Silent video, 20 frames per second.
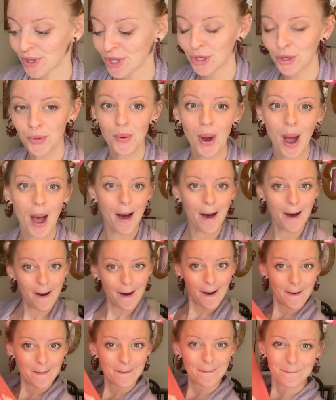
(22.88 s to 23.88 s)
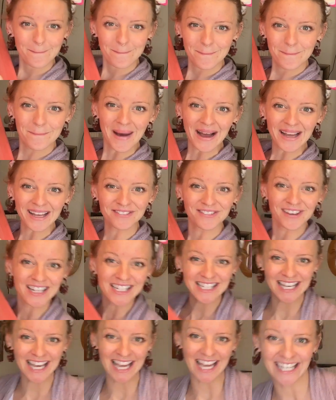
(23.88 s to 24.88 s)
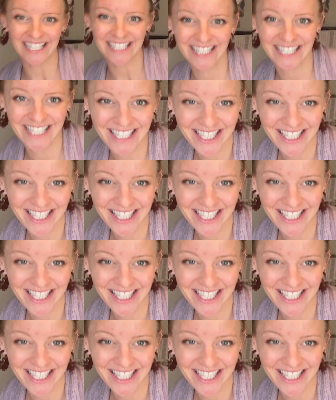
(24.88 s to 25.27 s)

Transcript: you my event kit.